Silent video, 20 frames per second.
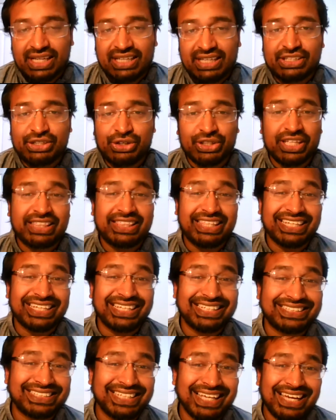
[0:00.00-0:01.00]
The other thing
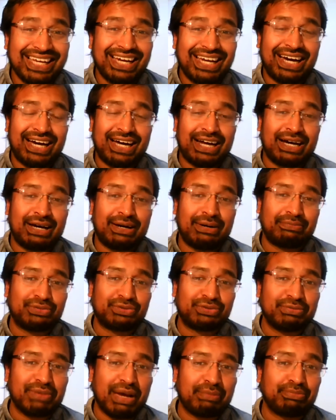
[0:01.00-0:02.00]
is,
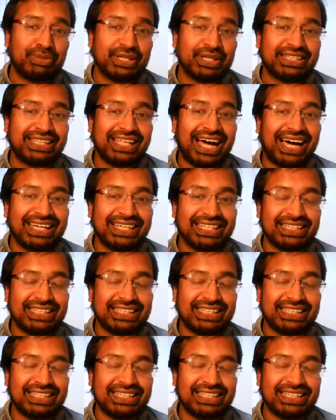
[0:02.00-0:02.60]
remember that